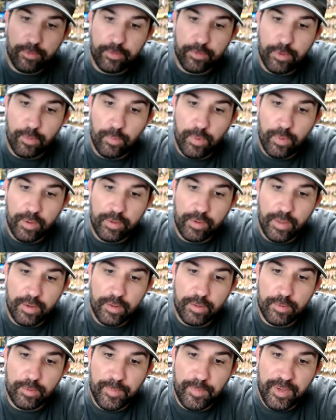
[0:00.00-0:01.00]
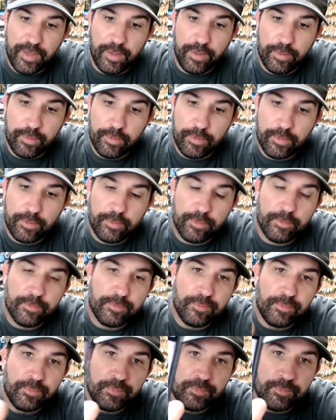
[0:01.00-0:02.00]
don't know what got into me.
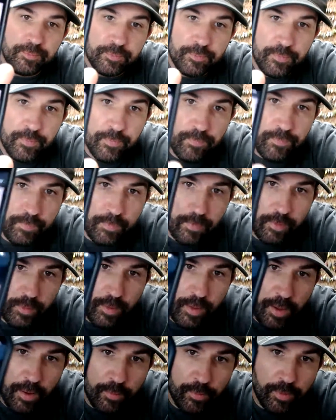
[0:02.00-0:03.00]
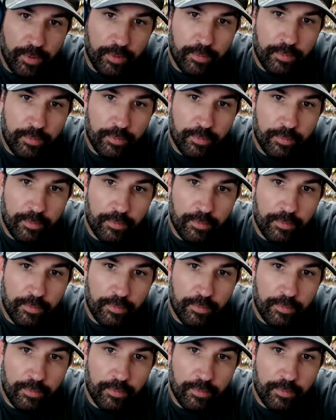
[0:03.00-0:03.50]
That one.